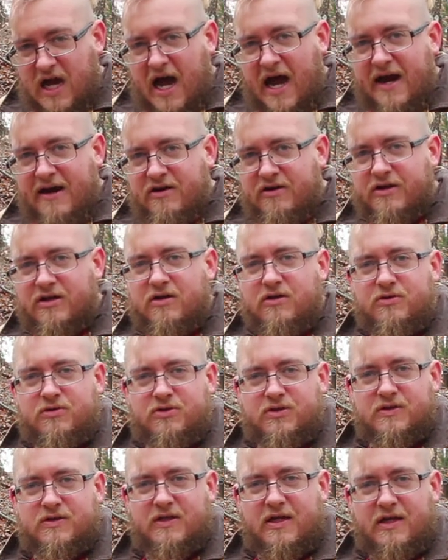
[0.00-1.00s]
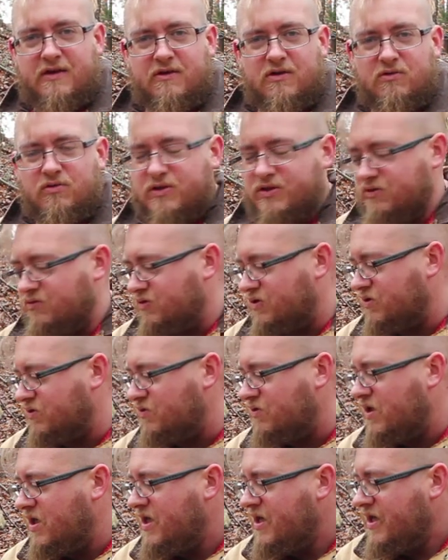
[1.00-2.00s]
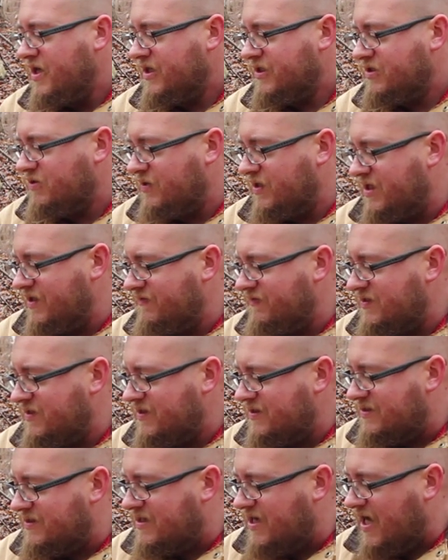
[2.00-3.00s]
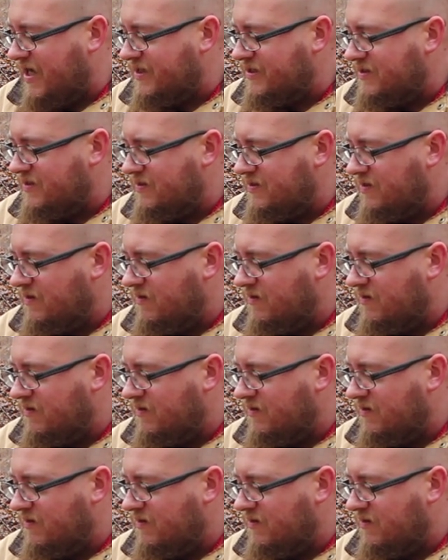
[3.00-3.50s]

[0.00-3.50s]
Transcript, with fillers: iron inclusions in the crystal too, so it gives these nice